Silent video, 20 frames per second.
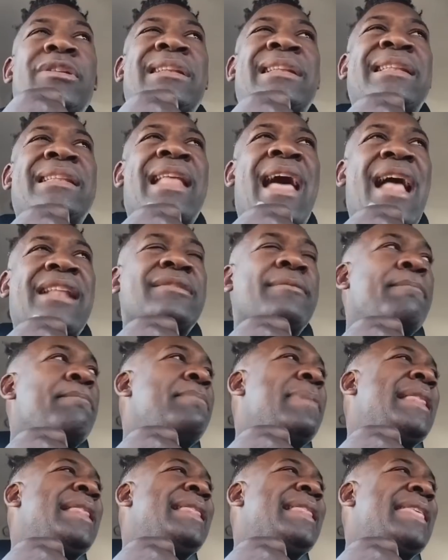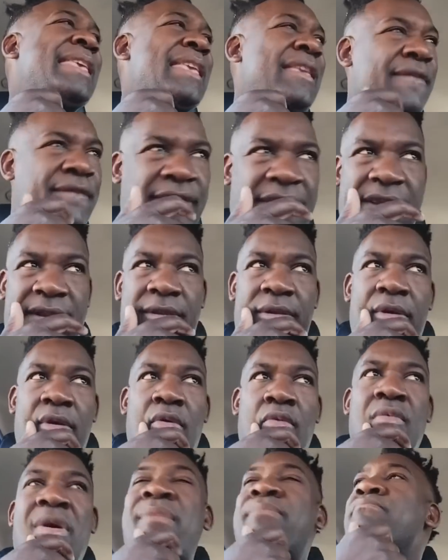could not believe it
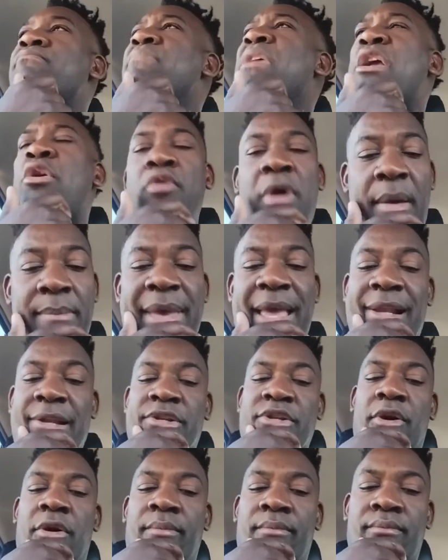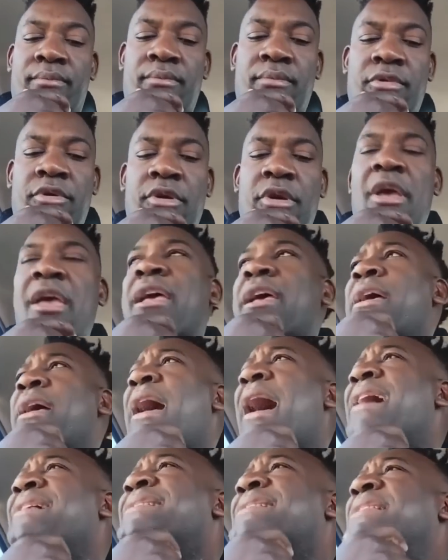when me go to Belgium
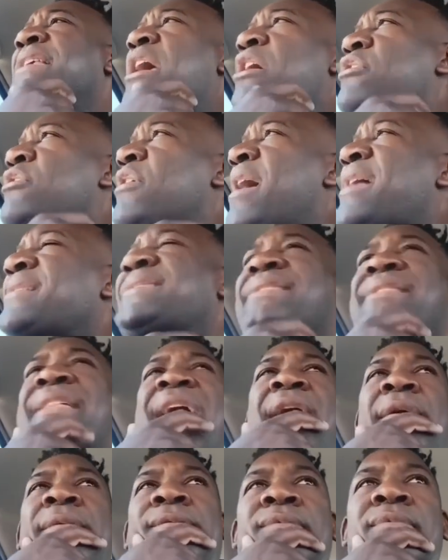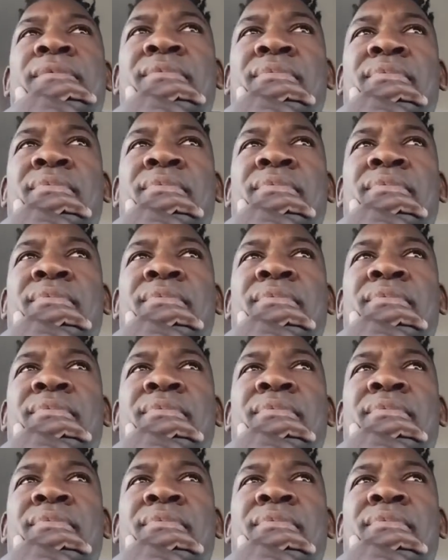and see a Rasta